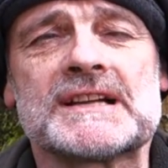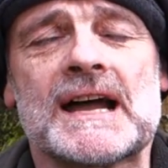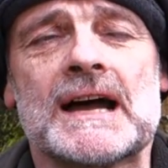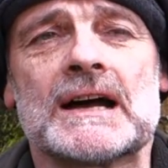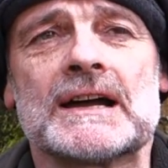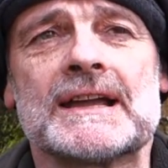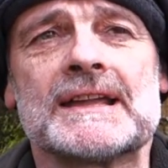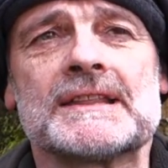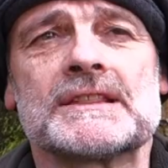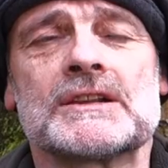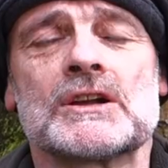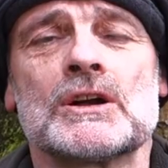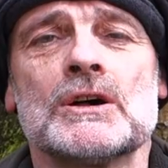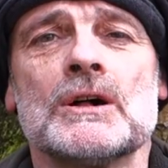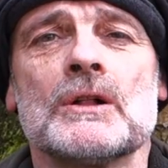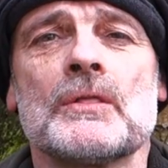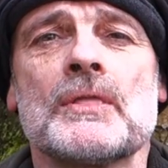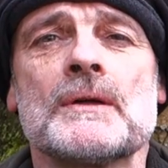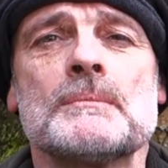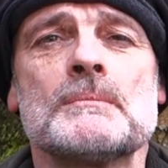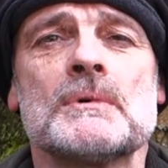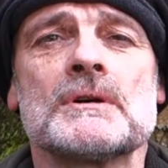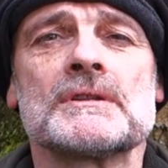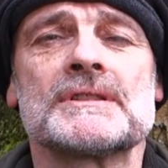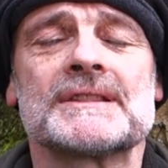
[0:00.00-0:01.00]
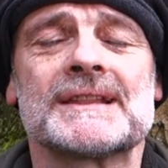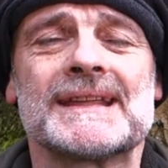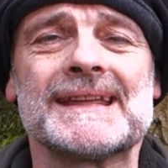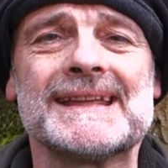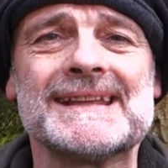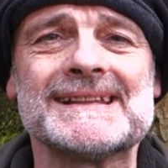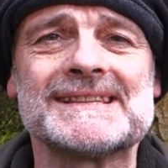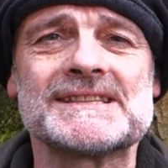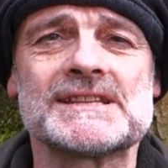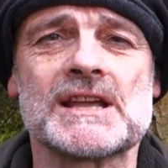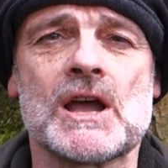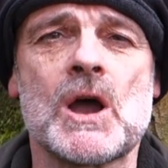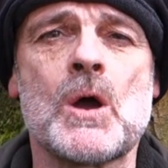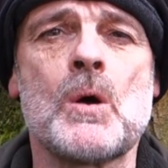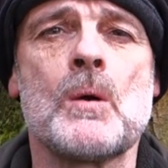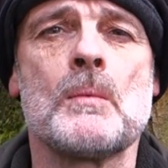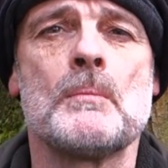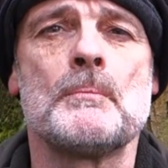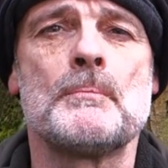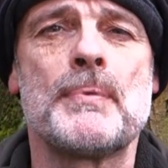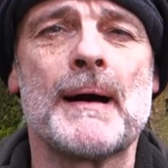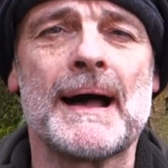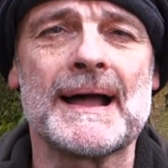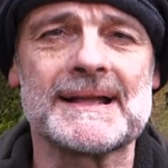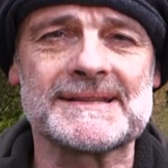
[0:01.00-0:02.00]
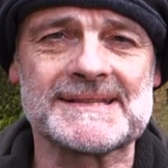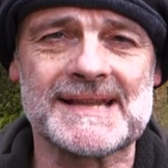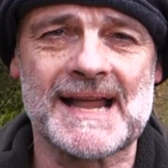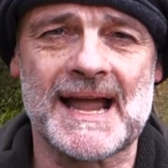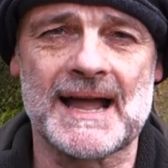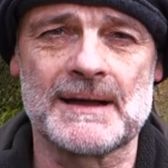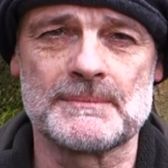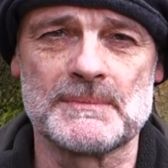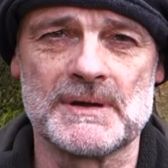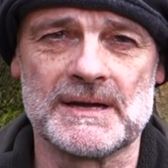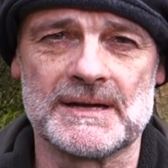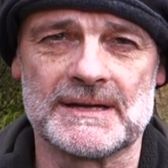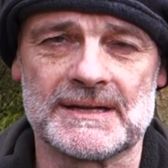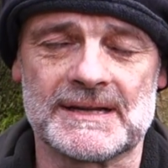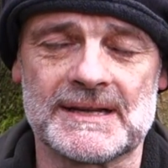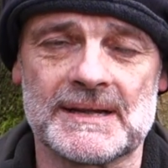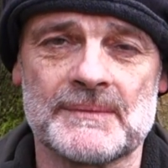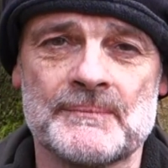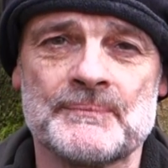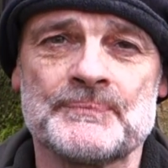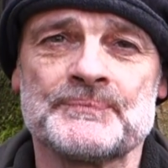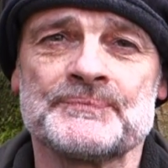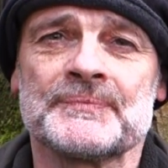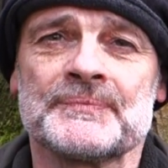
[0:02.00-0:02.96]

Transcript: at is called the mosquito bat hammock.